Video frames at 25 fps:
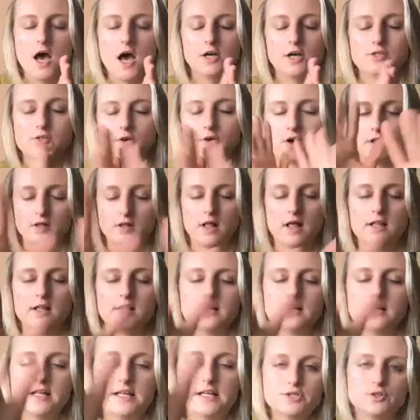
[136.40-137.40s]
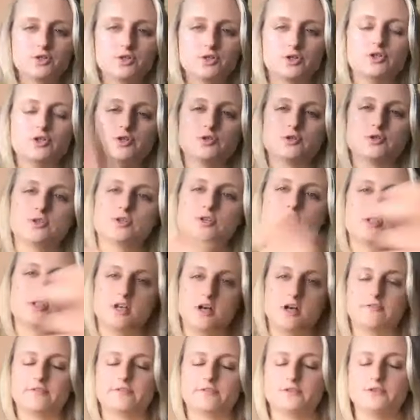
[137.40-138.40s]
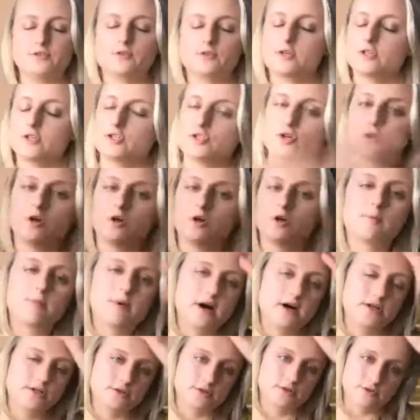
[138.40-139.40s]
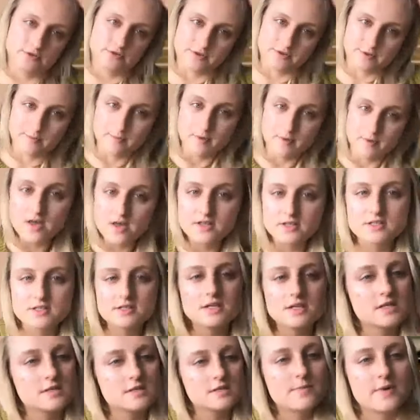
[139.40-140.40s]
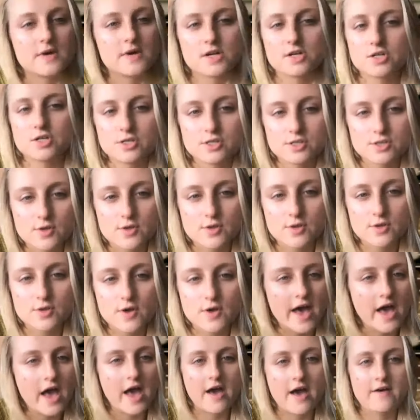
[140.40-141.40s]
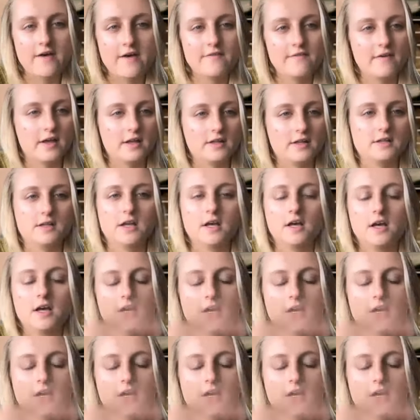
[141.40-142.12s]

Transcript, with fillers: so I'll, I'll let you introduce yourself and you can talk about all the Mother's Day specials you have and